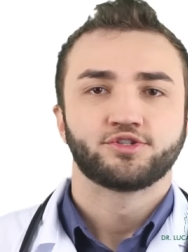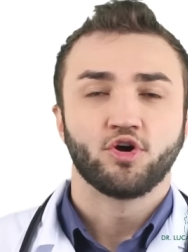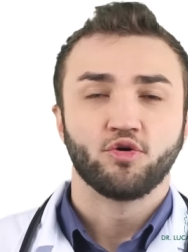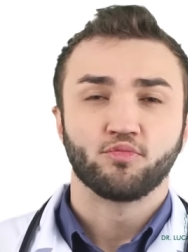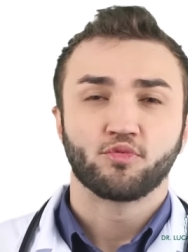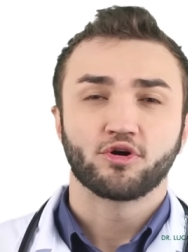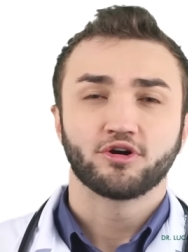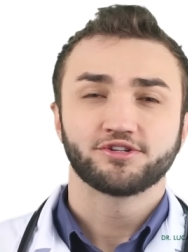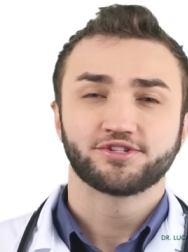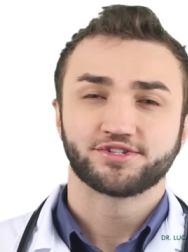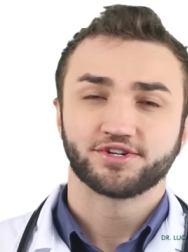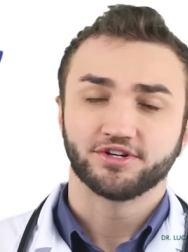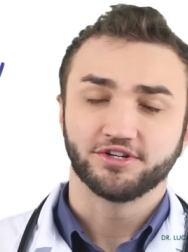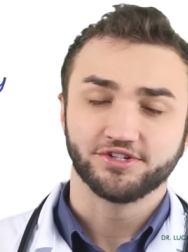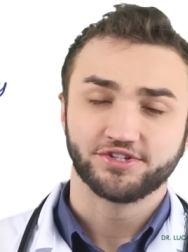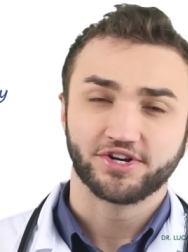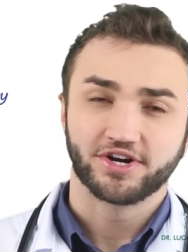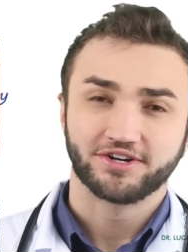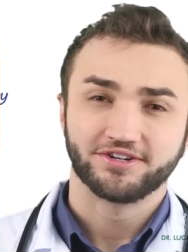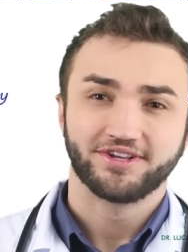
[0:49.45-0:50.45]
So more
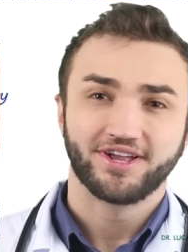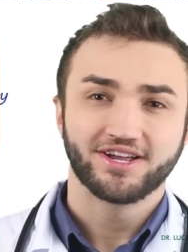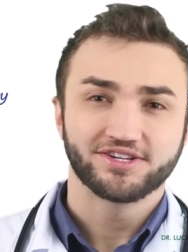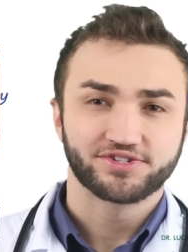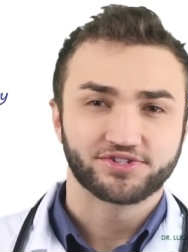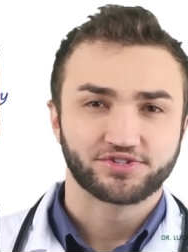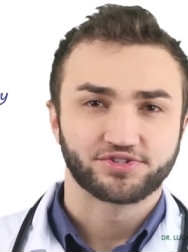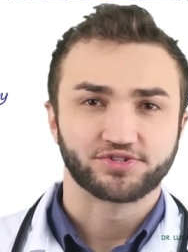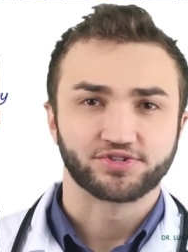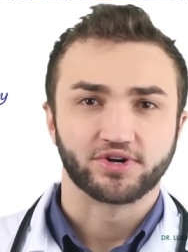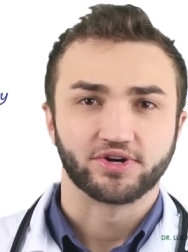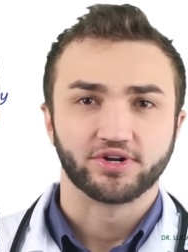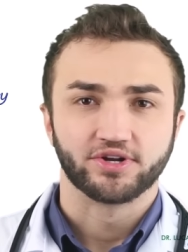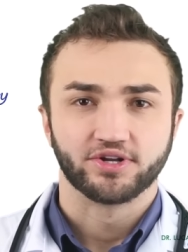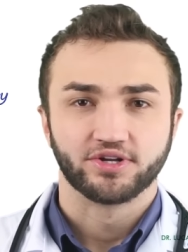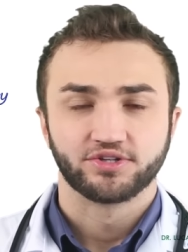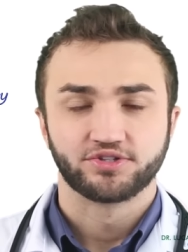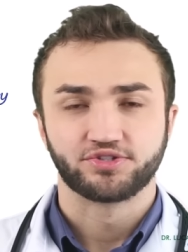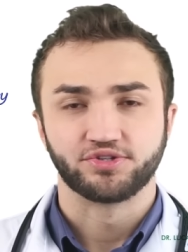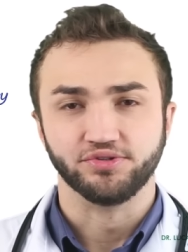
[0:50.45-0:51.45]
studies are necessary
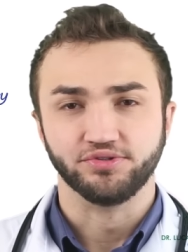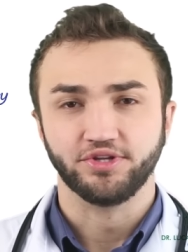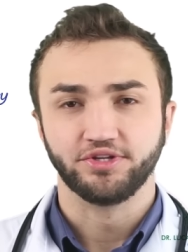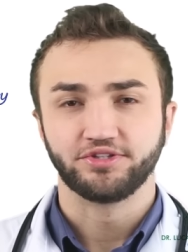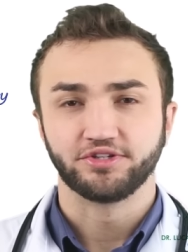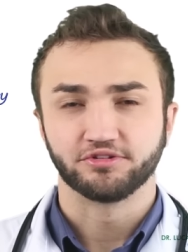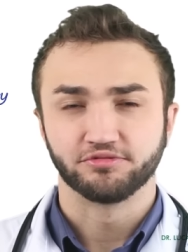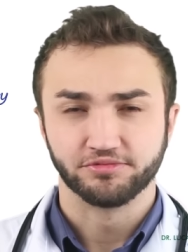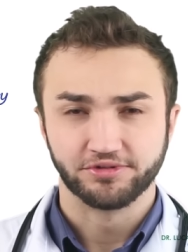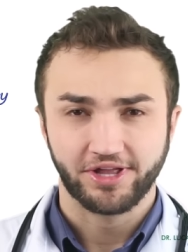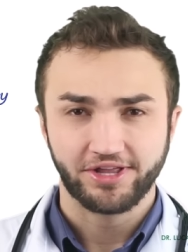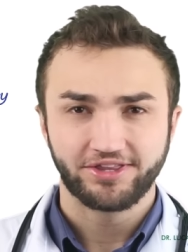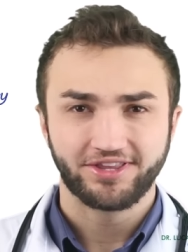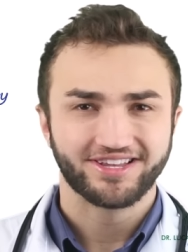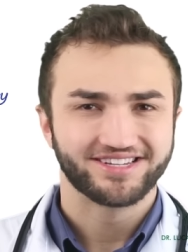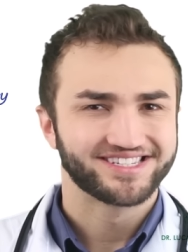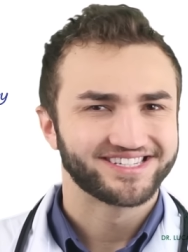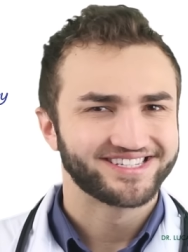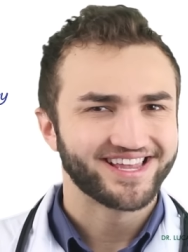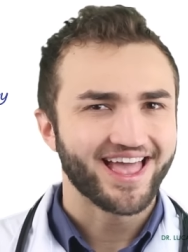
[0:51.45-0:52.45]
to determine
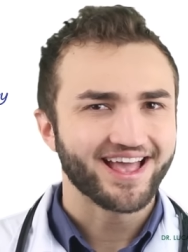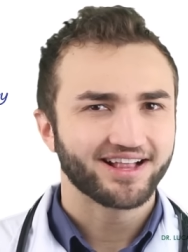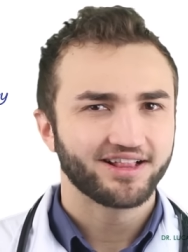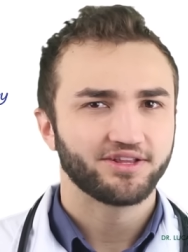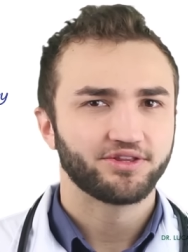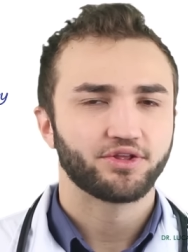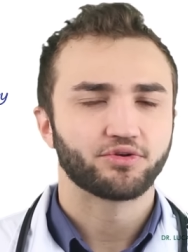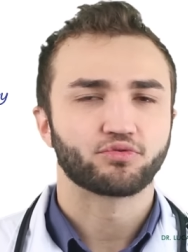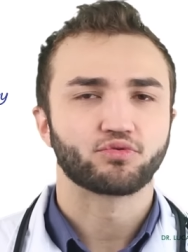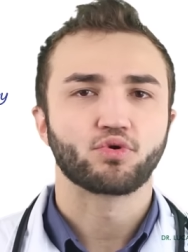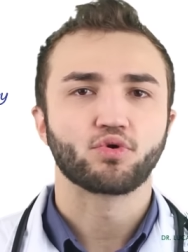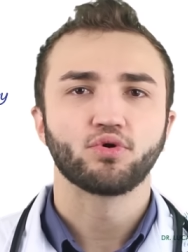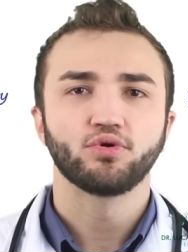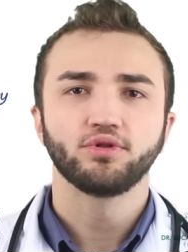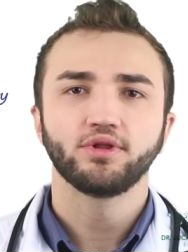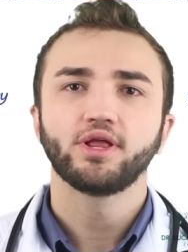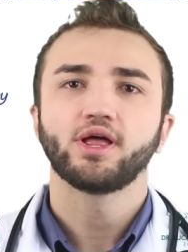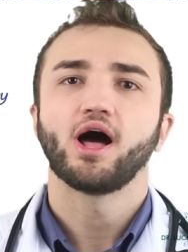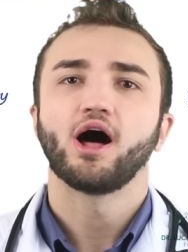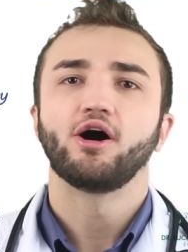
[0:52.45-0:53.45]
exactly the
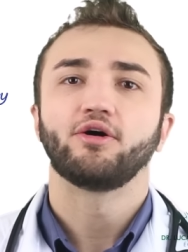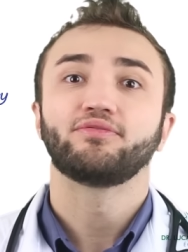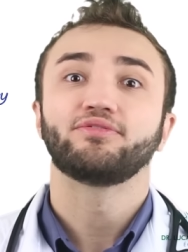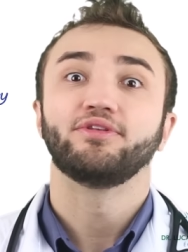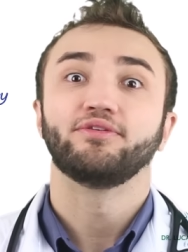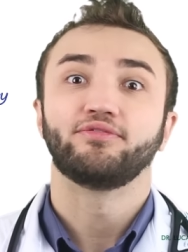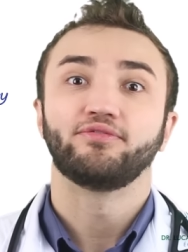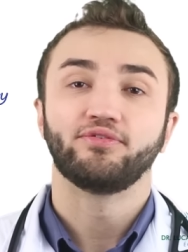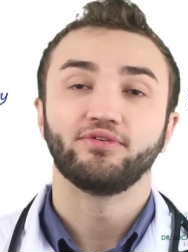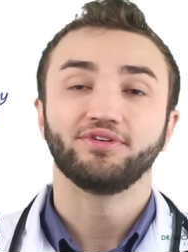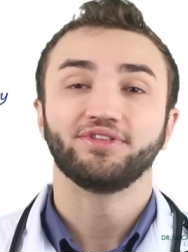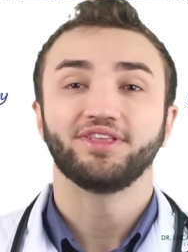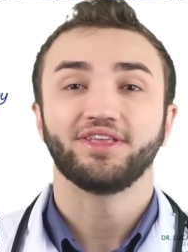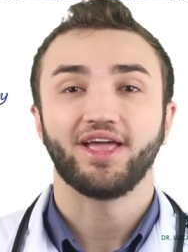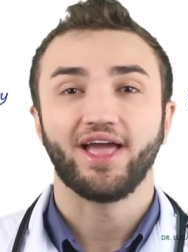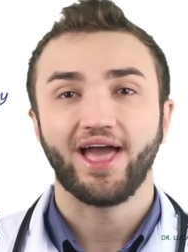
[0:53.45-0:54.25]
role of the food